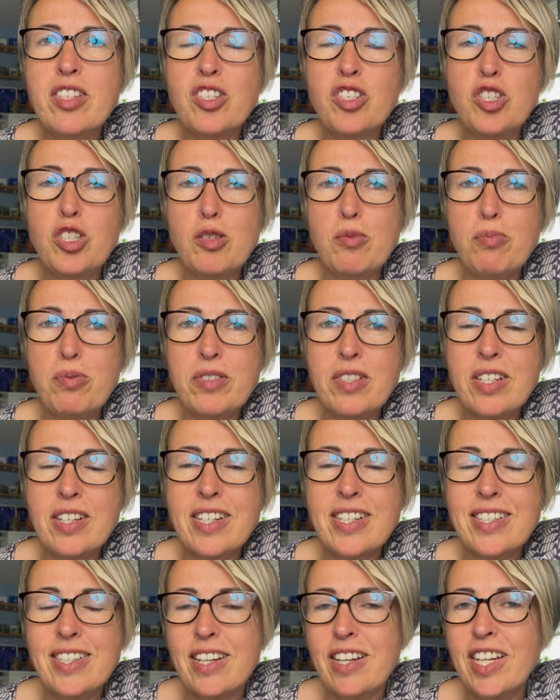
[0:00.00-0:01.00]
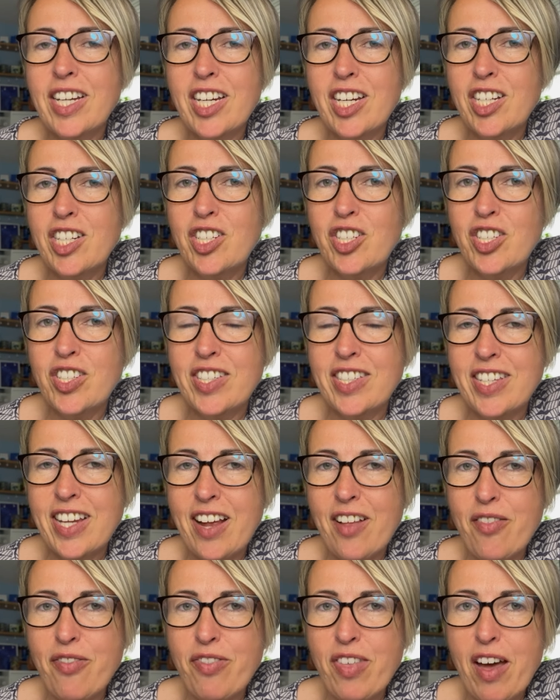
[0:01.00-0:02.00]
that Jupiter is likely to
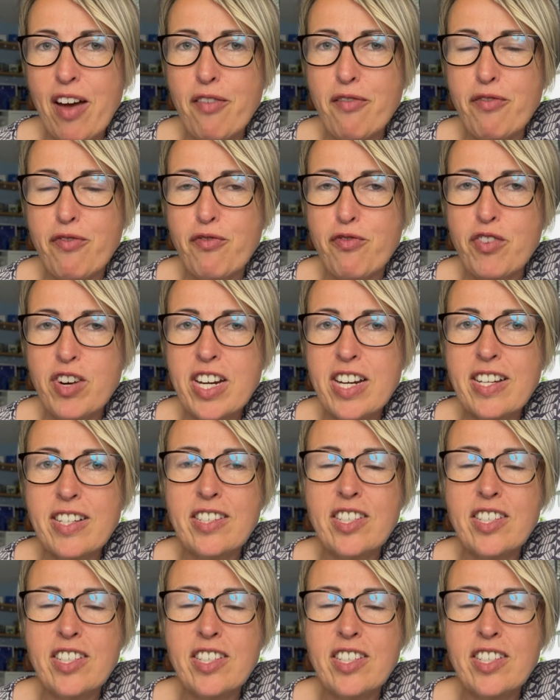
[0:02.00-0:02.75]
set that free.